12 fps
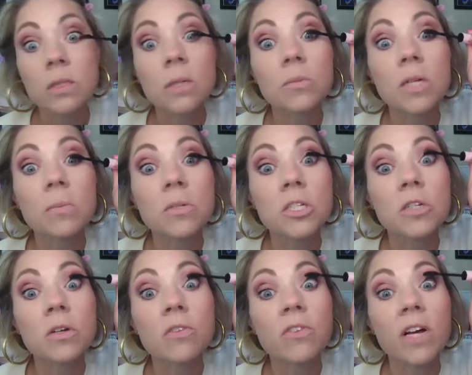Sometimes
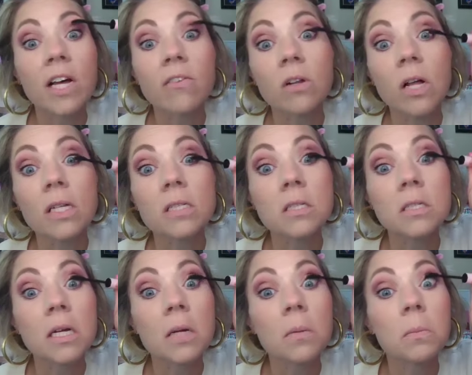2 if I have lots of
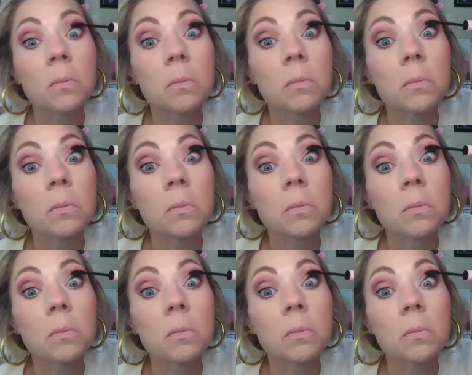time.